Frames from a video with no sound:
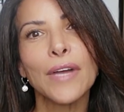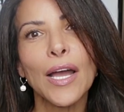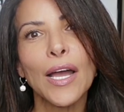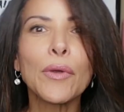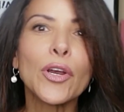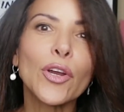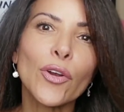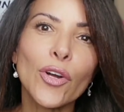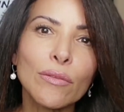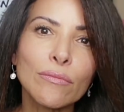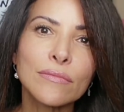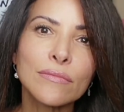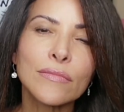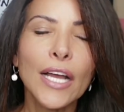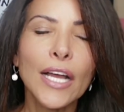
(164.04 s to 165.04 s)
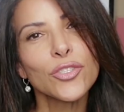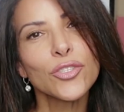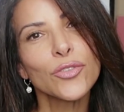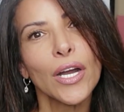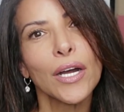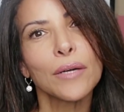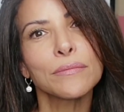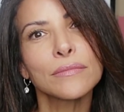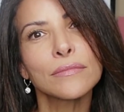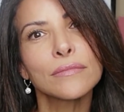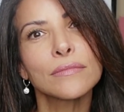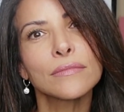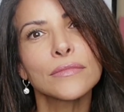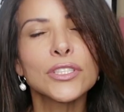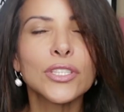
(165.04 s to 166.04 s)
I'm a girl. I chew gum.
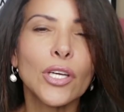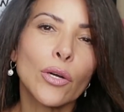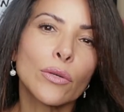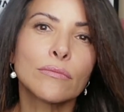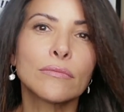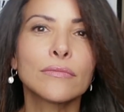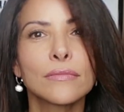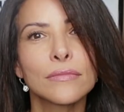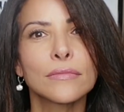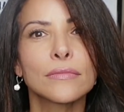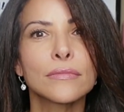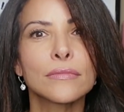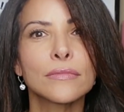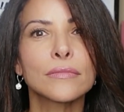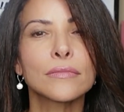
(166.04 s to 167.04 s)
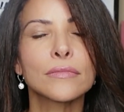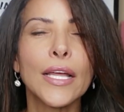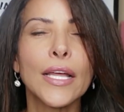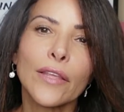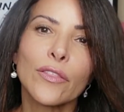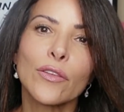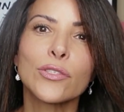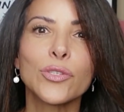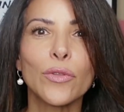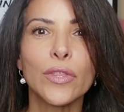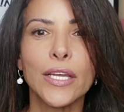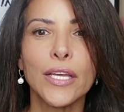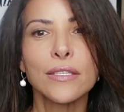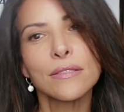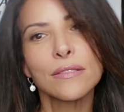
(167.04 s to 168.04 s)
So I like those two
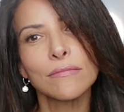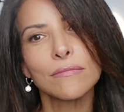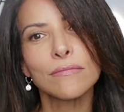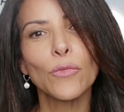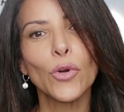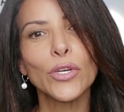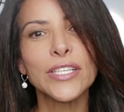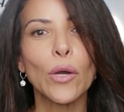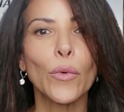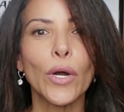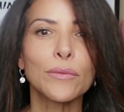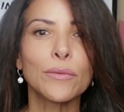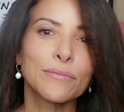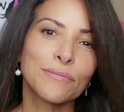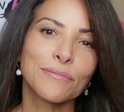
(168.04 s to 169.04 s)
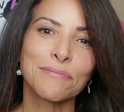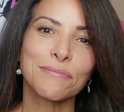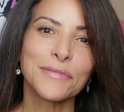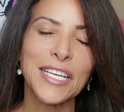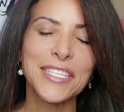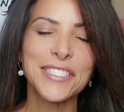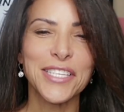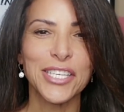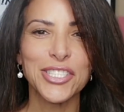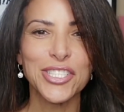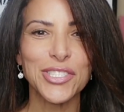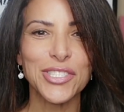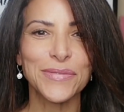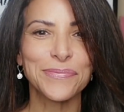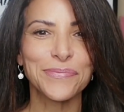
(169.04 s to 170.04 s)
things. Worked out well. Nice touch.